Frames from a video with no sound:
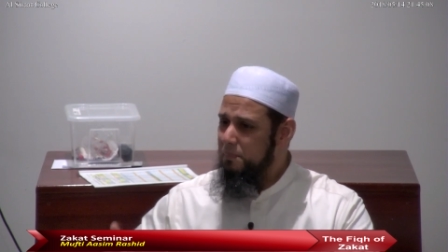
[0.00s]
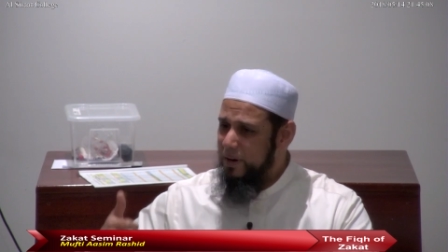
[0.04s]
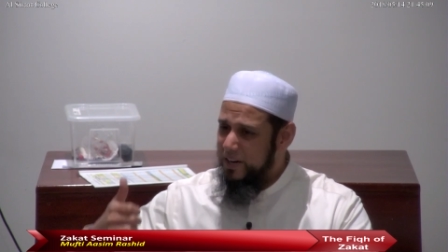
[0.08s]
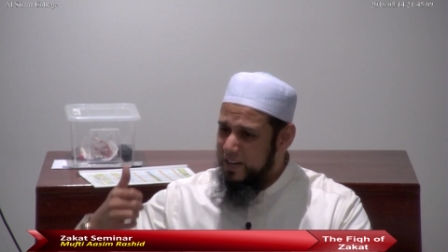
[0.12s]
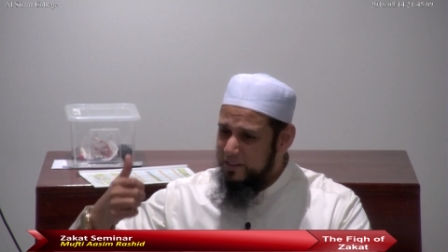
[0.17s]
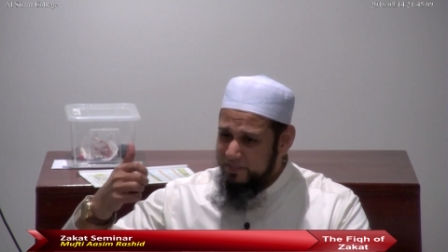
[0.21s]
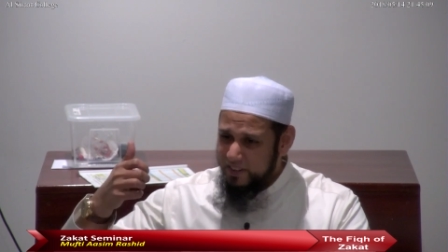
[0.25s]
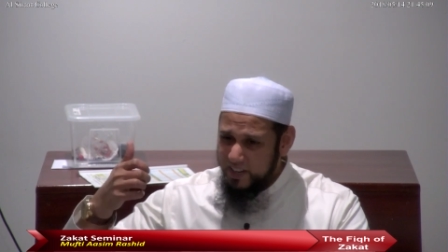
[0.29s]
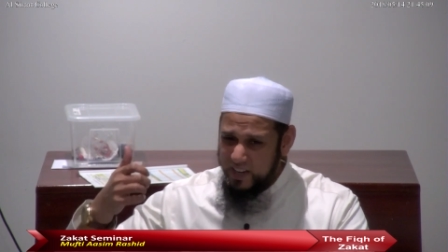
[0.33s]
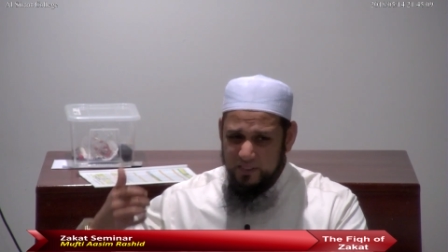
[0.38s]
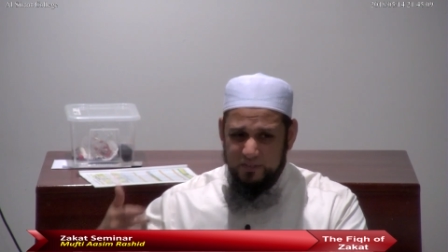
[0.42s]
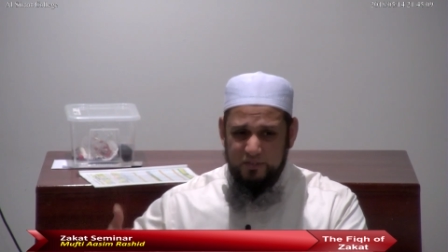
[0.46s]

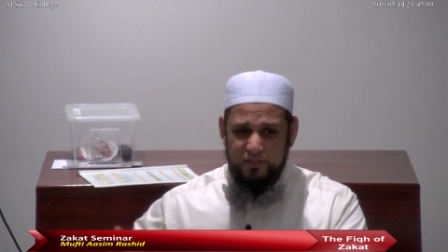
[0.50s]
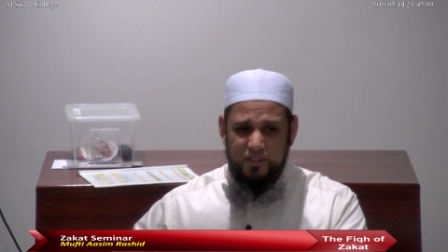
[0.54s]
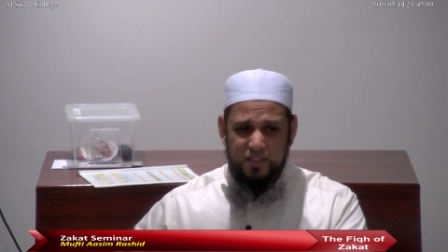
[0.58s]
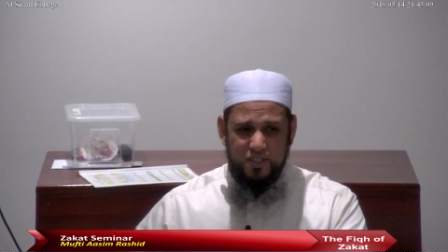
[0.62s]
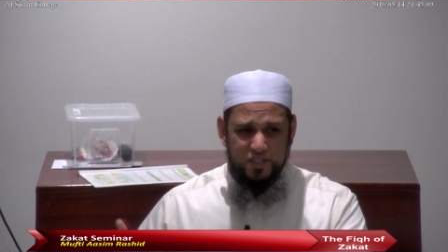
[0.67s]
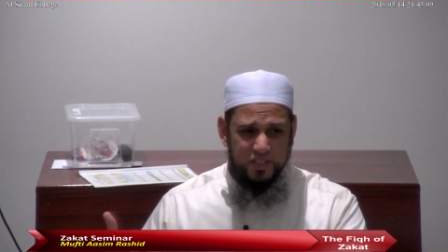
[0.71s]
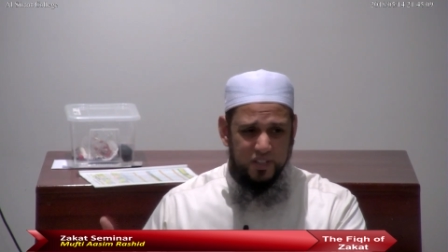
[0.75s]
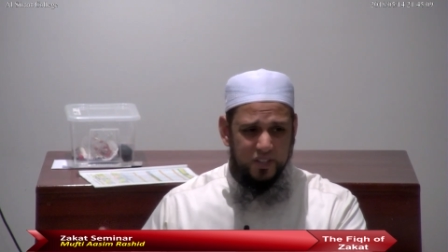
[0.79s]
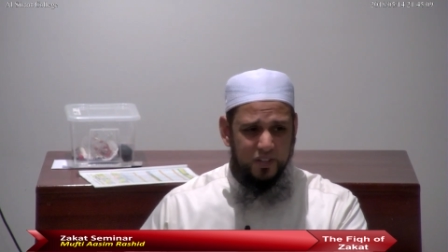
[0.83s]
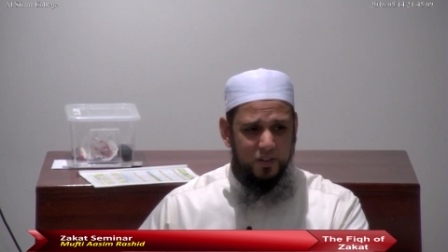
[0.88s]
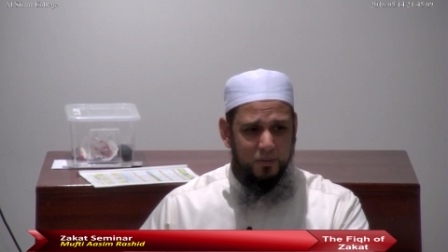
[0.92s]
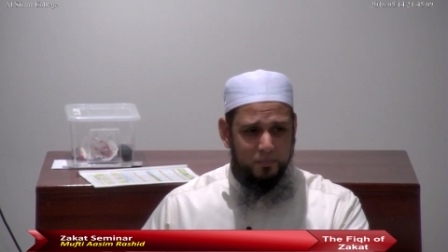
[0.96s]
But if
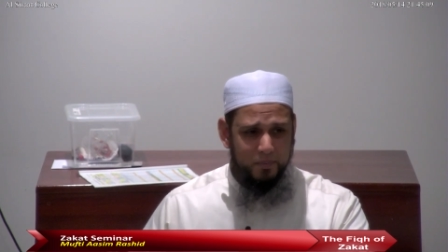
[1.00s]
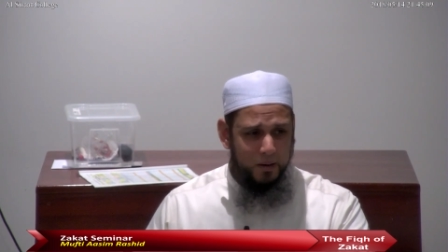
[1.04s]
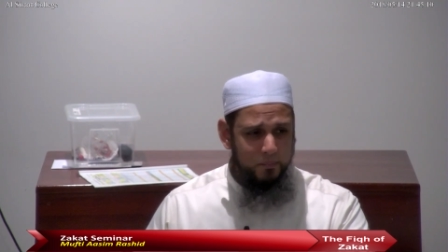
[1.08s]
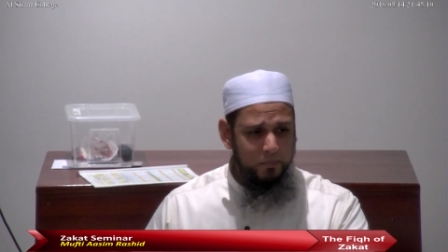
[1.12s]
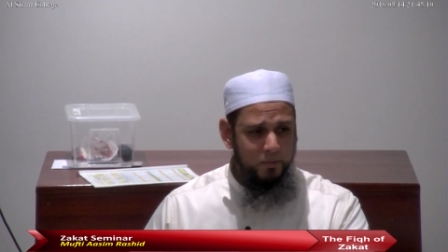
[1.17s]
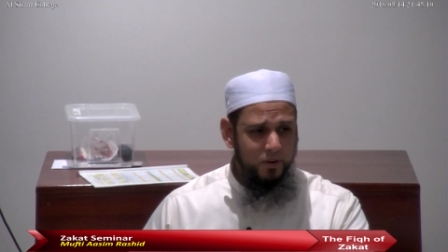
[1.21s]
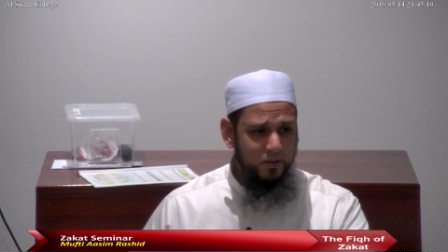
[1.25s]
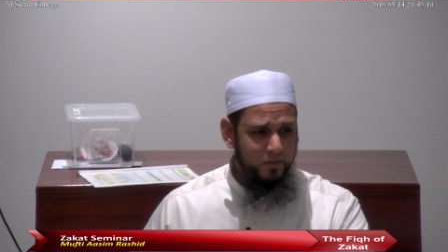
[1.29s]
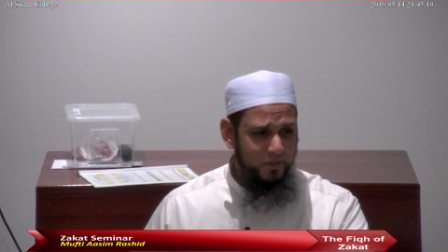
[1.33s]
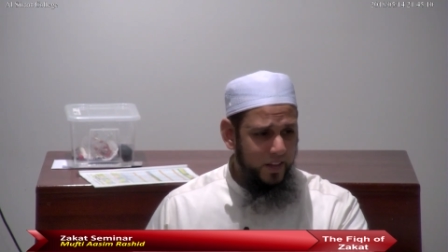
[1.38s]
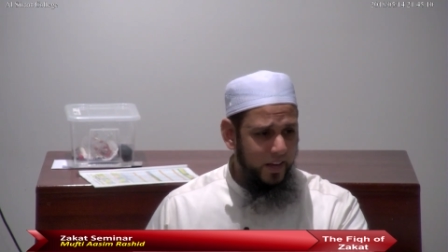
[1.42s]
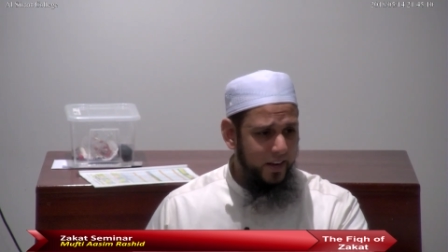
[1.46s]
every single
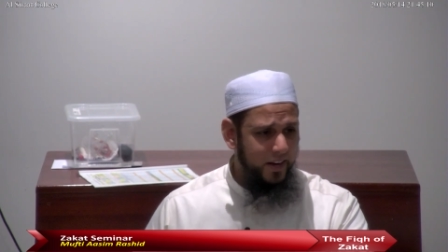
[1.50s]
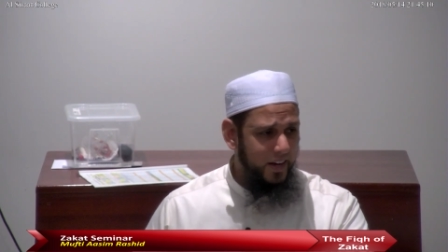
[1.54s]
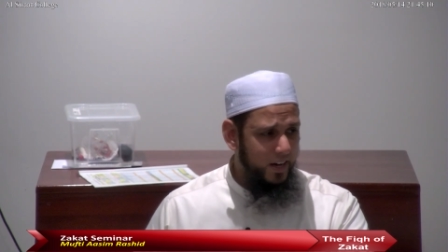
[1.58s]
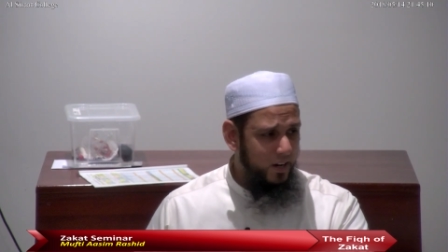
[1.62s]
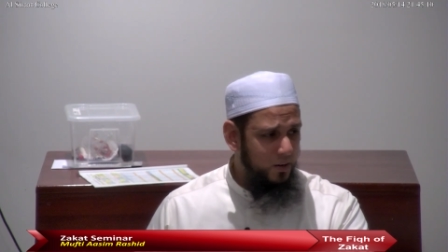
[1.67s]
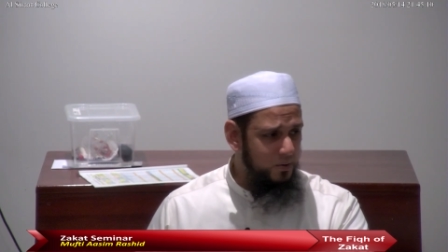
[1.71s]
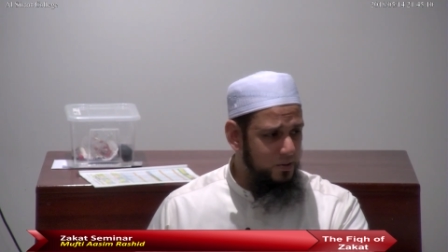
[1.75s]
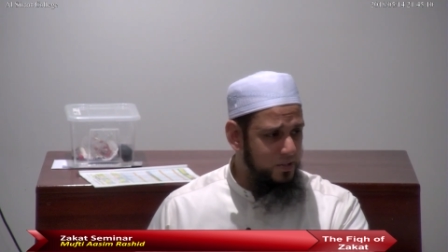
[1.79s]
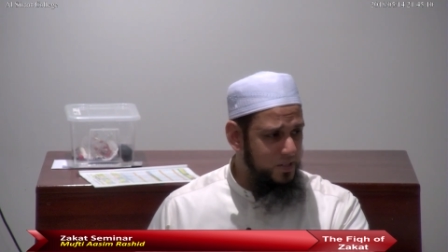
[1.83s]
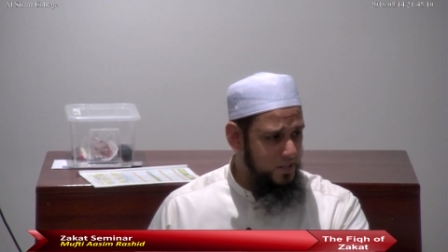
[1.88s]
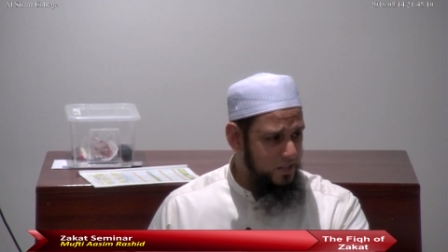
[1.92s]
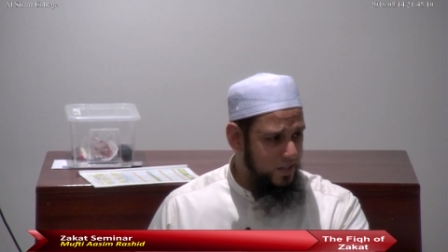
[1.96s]
member of that
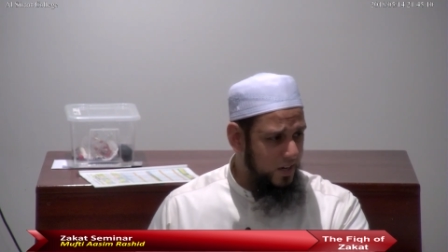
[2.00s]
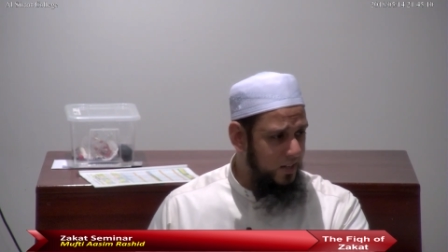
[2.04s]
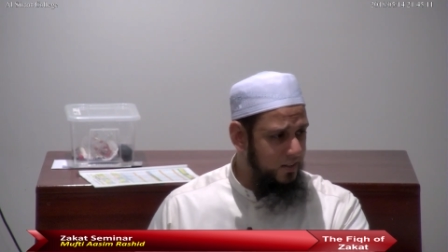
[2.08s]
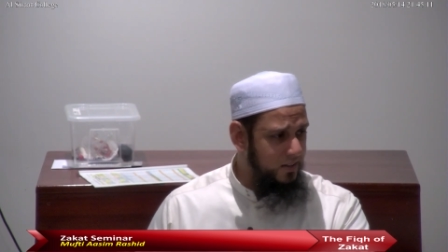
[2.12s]
house has